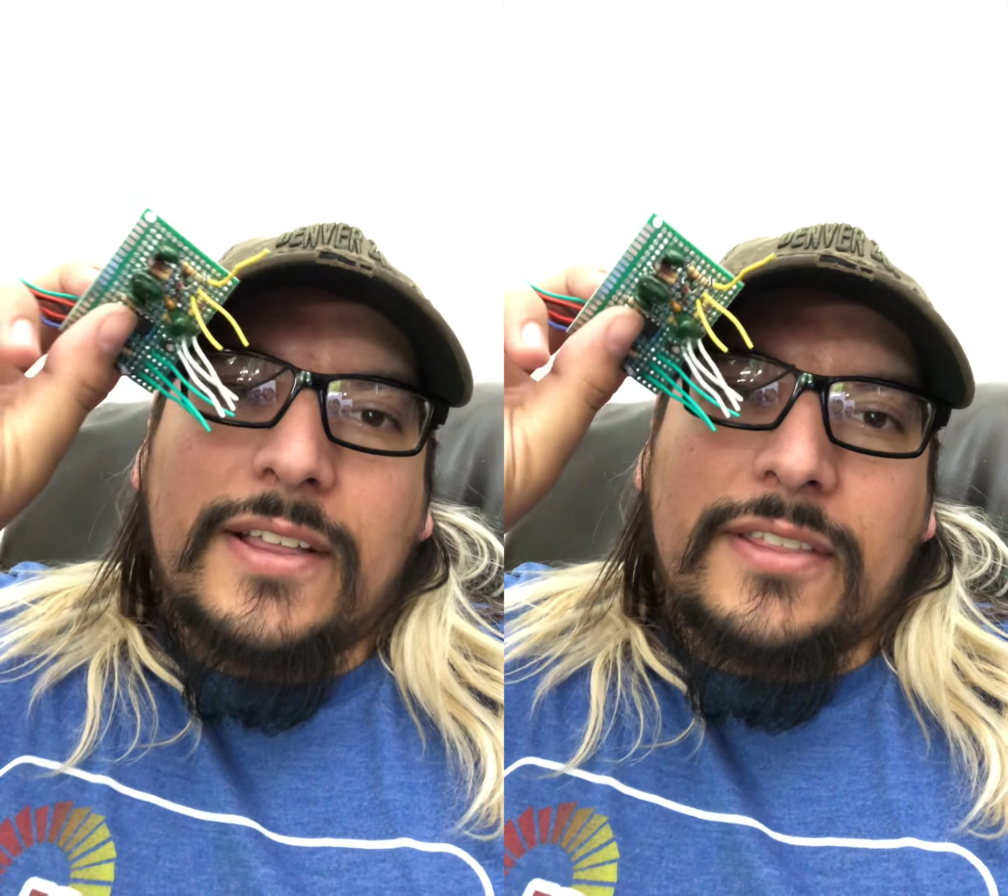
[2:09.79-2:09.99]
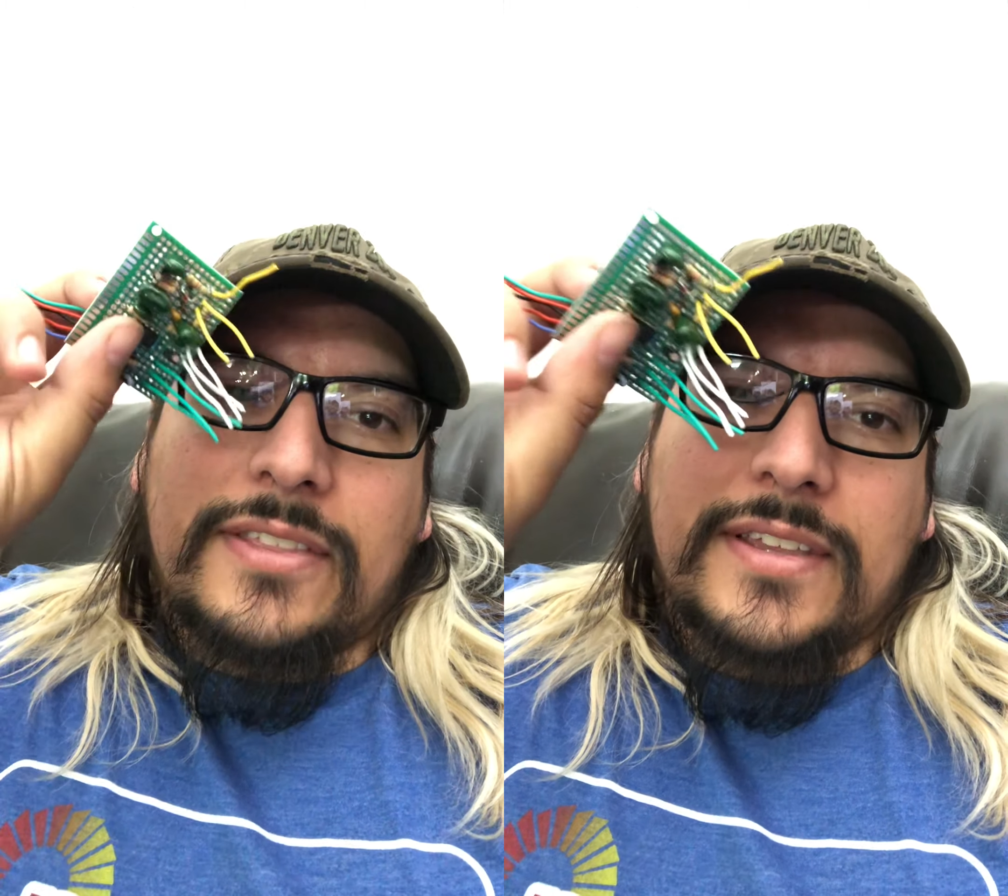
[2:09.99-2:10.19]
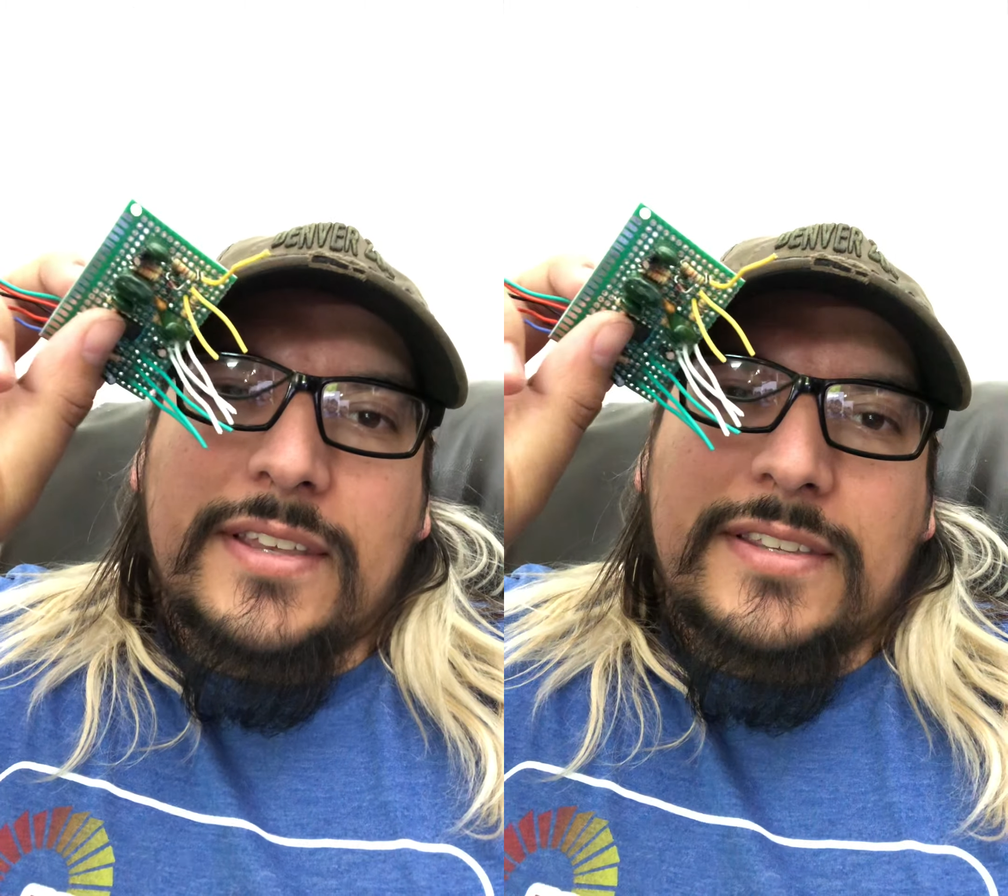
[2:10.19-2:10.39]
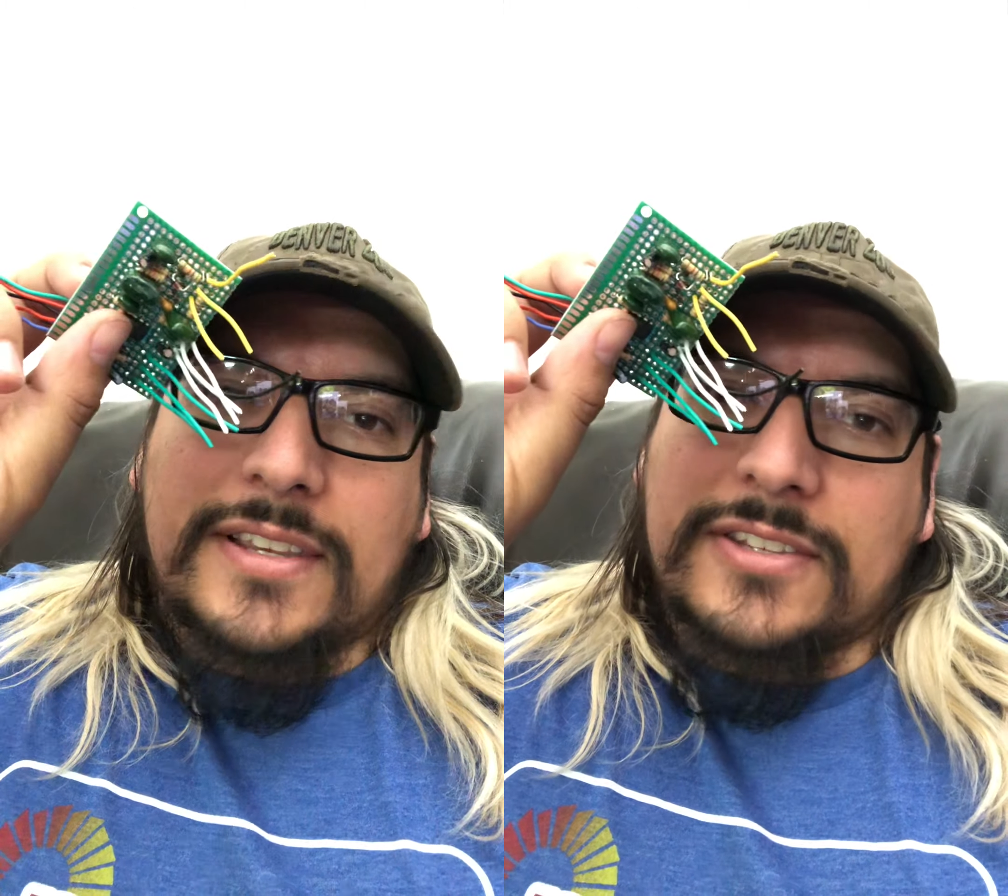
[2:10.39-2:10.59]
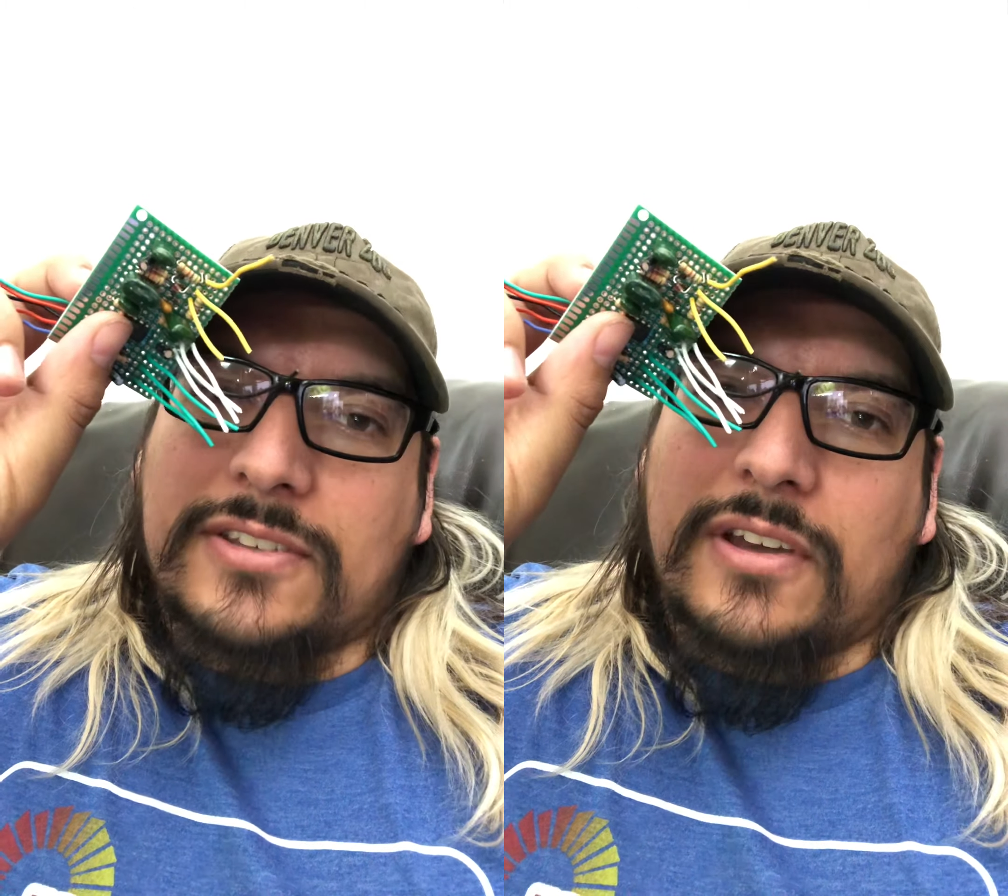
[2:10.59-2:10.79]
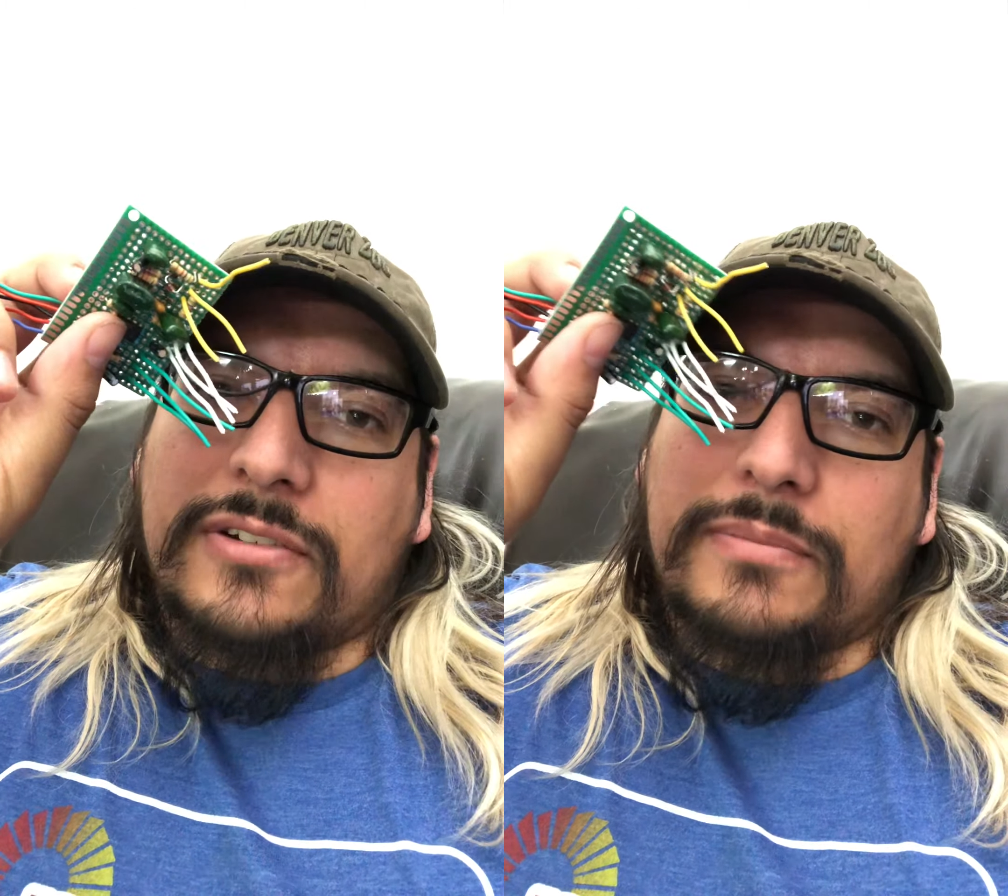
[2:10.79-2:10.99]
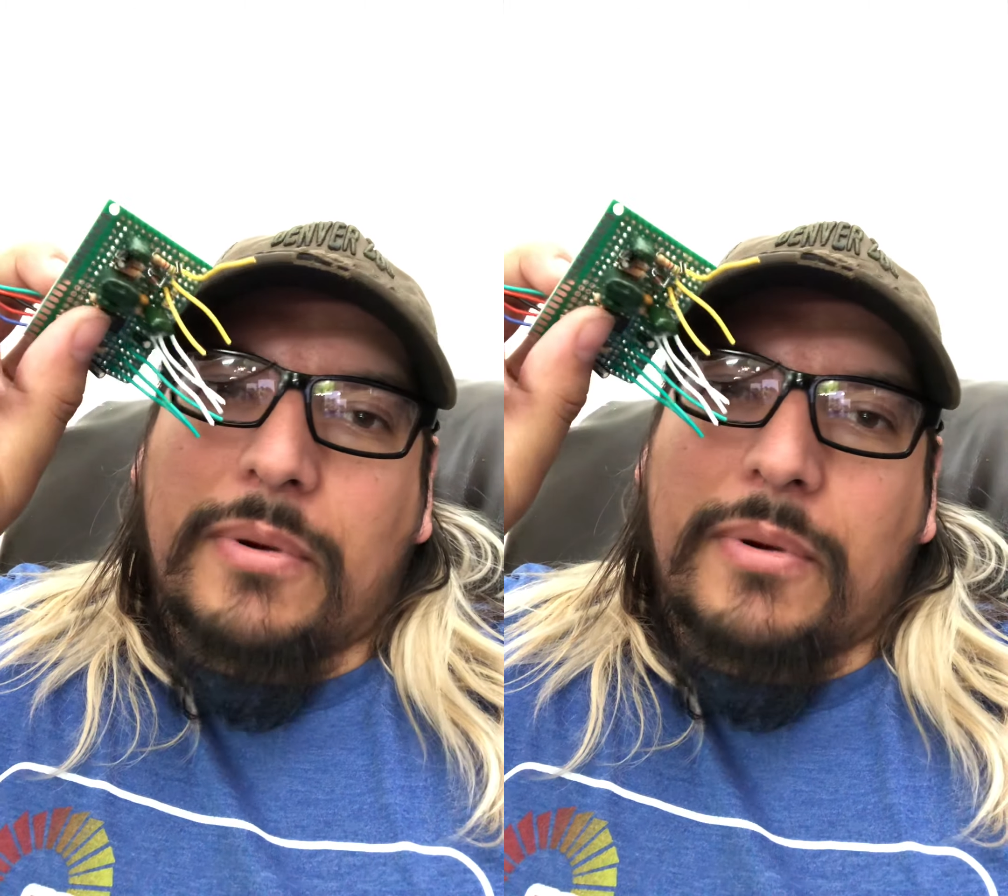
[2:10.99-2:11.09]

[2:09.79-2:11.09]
I soldered